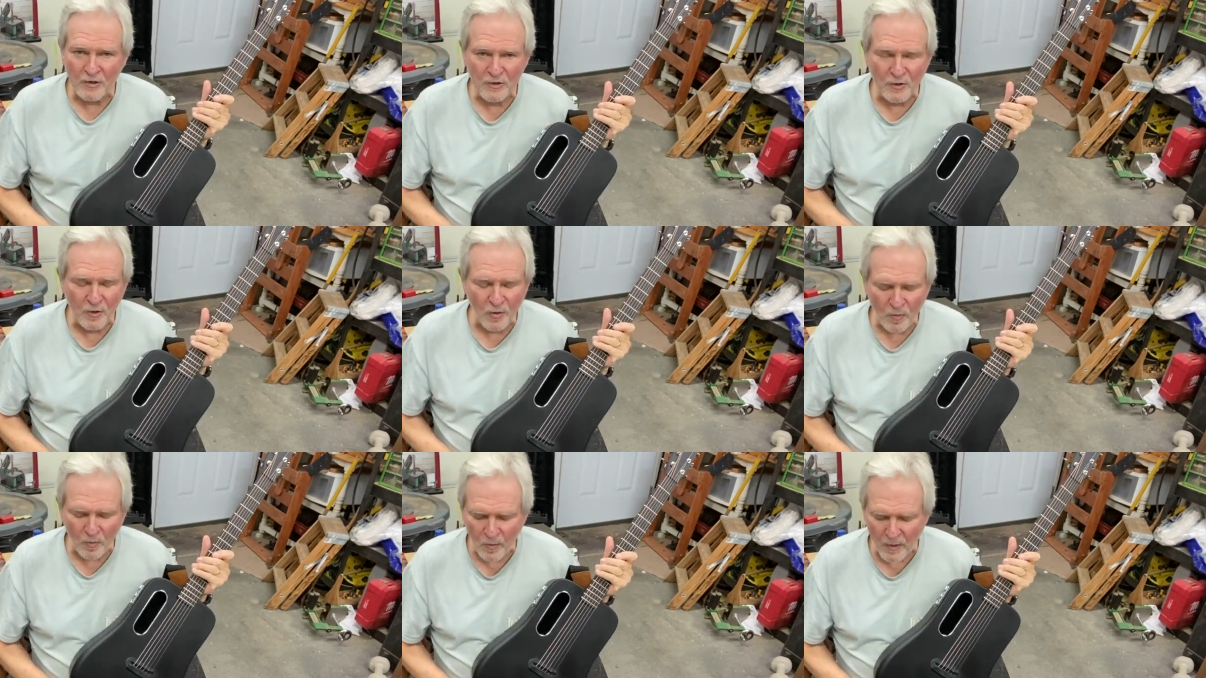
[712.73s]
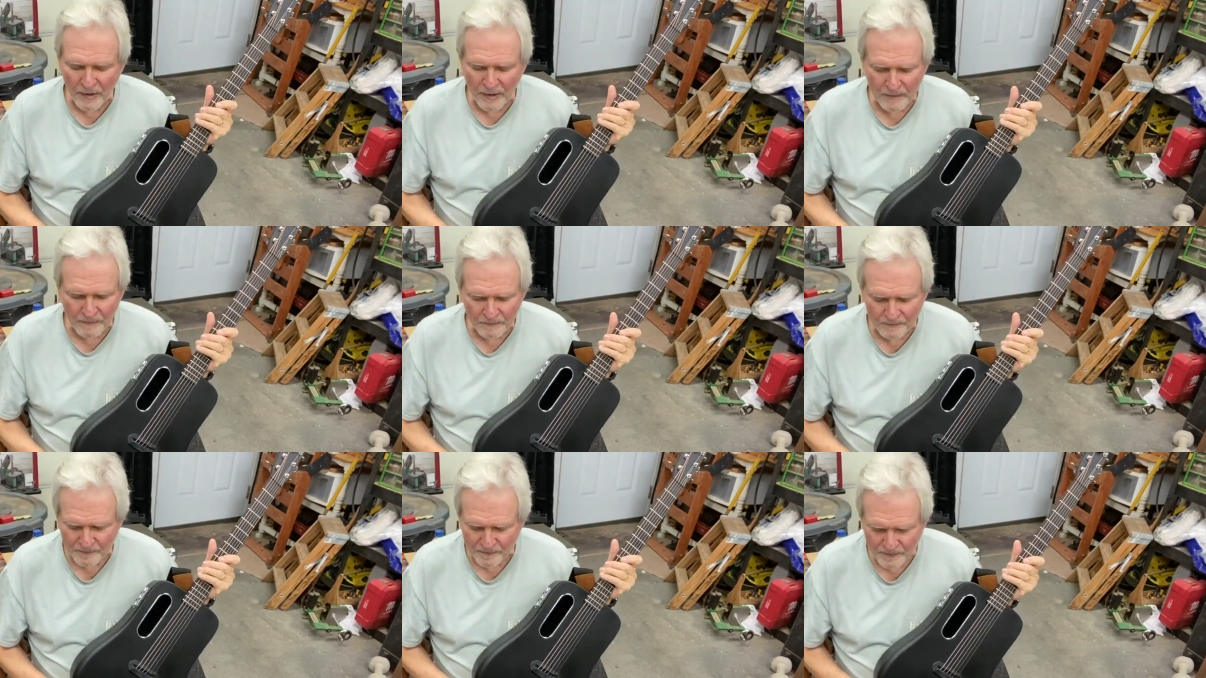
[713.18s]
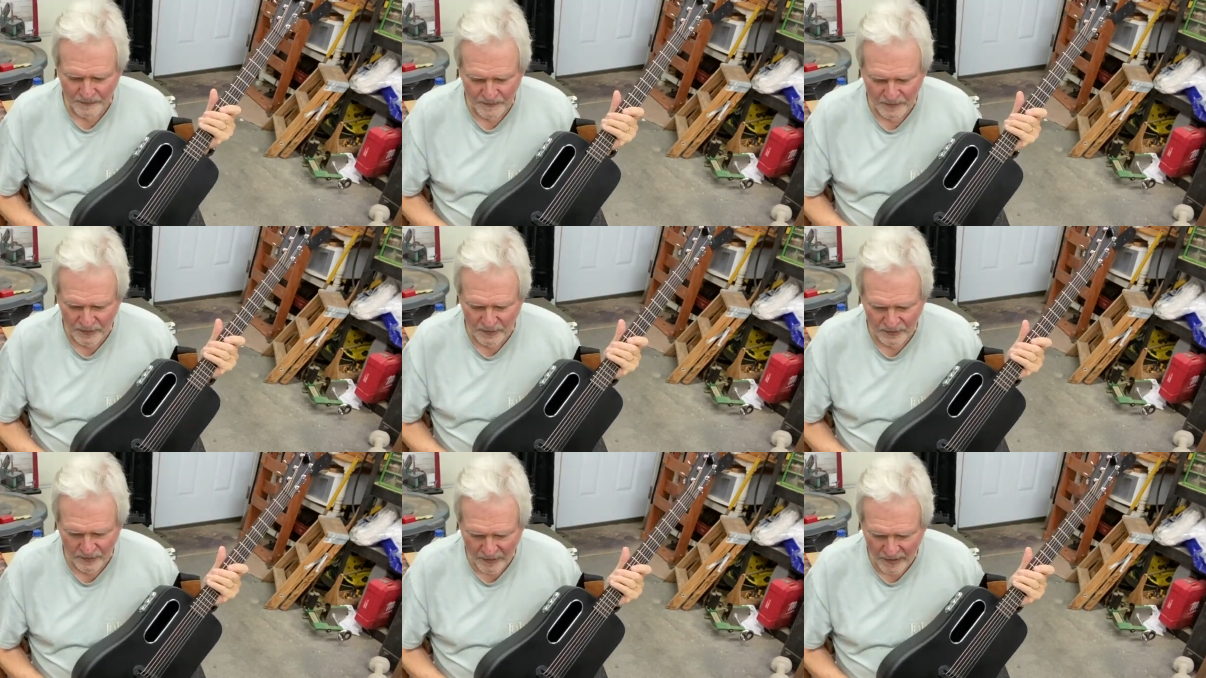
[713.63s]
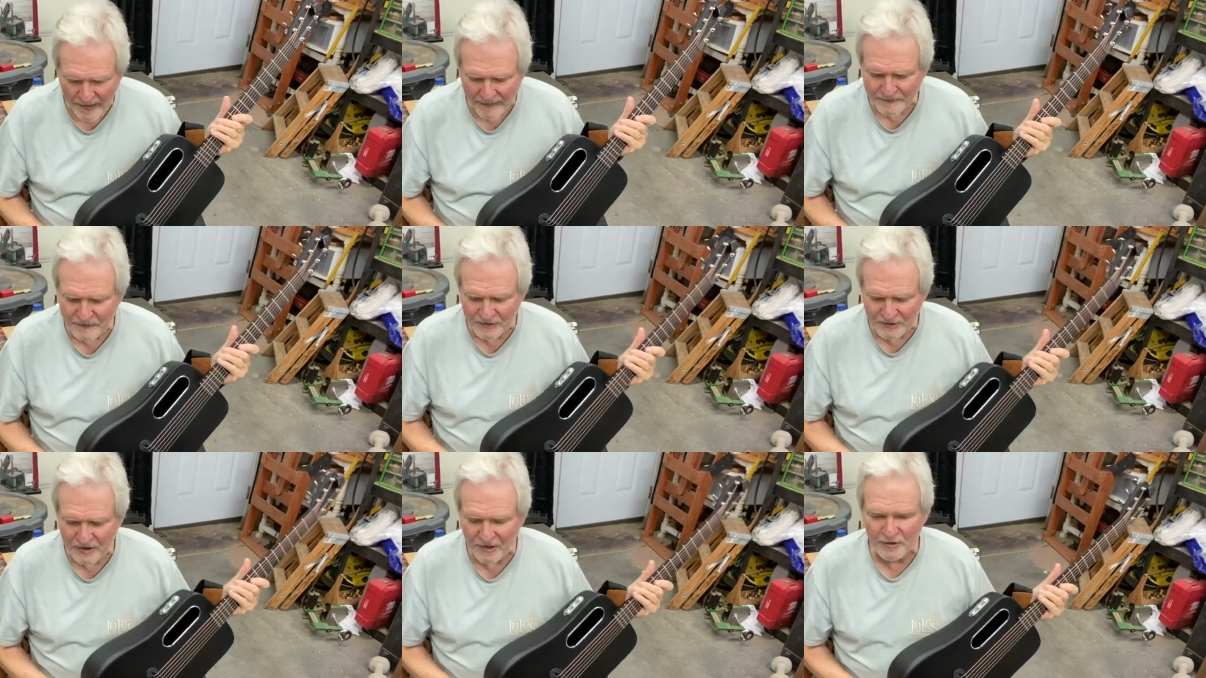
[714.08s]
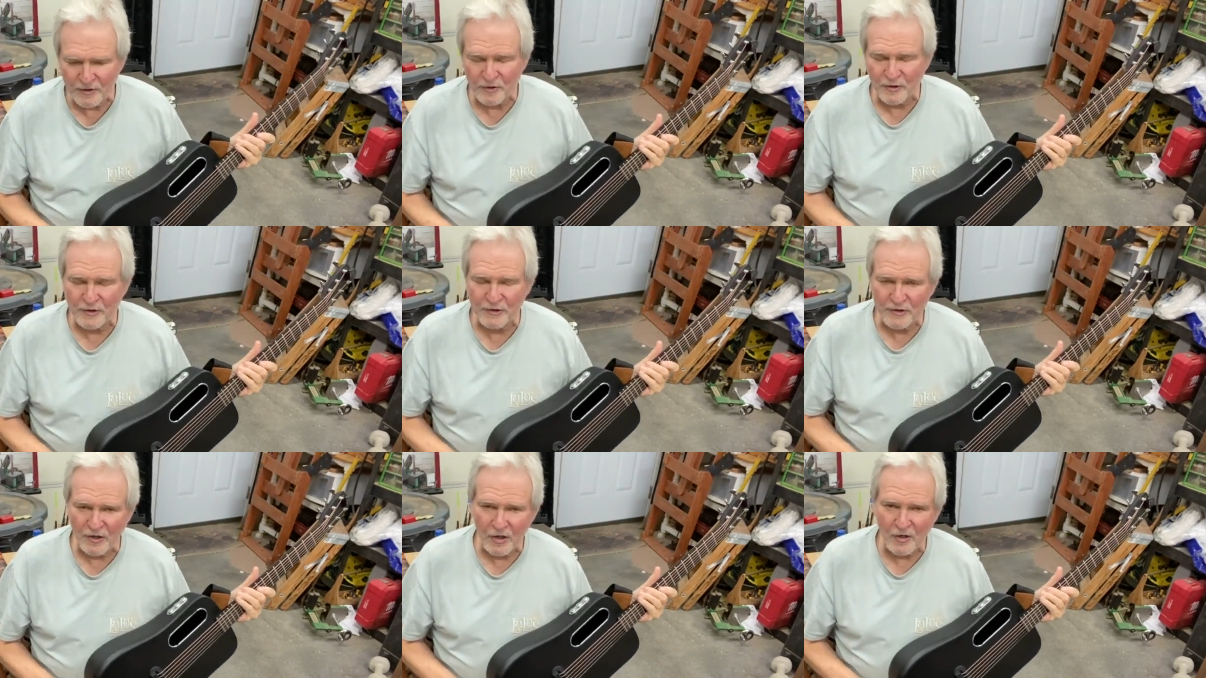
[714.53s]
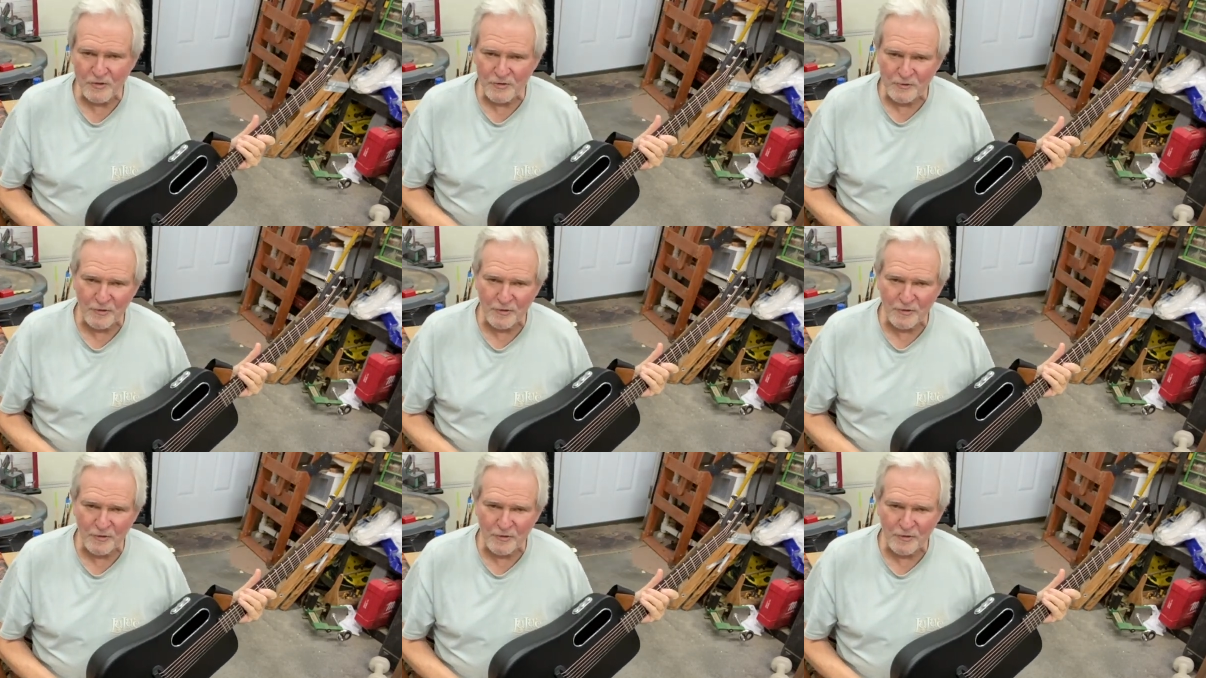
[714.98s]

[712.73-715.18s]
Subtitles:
you have to take your guitar